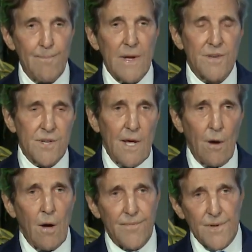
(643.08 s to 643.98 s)
not being sent
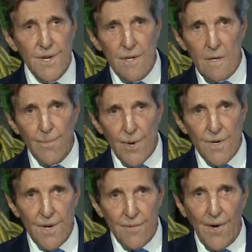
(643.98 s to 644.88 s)
off as a young
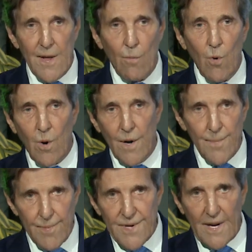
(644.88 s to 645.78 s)
person to fight a war
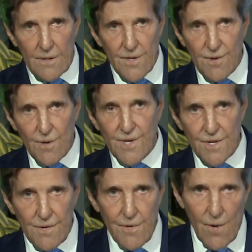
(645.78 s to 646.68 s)
to protect the
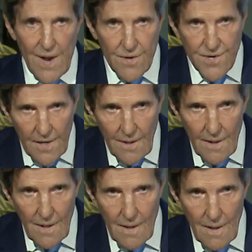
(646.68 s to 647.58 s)
sources of your energy,
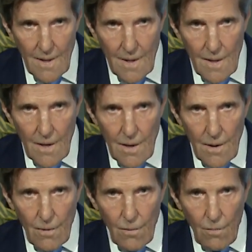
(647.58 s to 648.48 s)

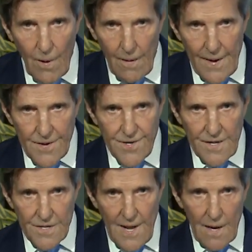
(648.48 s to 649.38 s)
where
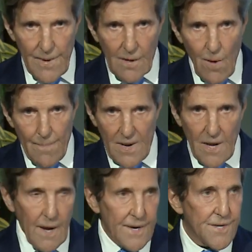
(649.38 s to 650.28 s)
energy is now being
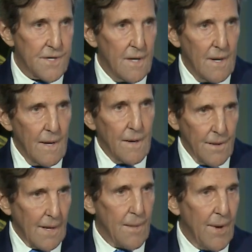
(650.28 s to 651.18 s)
weaponized.
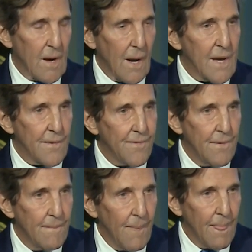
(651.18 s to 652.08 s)
You got a better life.
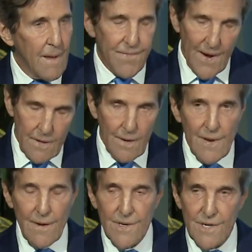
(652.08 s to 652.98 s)
In fact, you
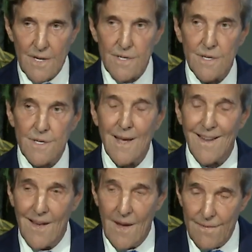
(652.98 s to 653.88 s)
even have a chance to stay
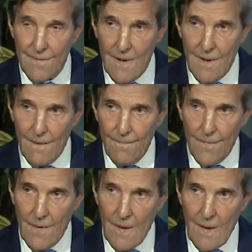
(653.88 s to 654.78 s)
alive
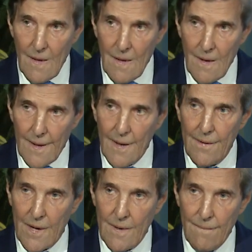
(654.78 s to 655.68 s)
and
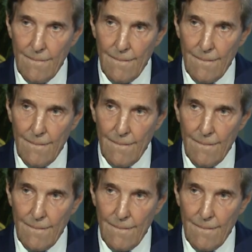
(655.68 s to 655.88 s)
live it.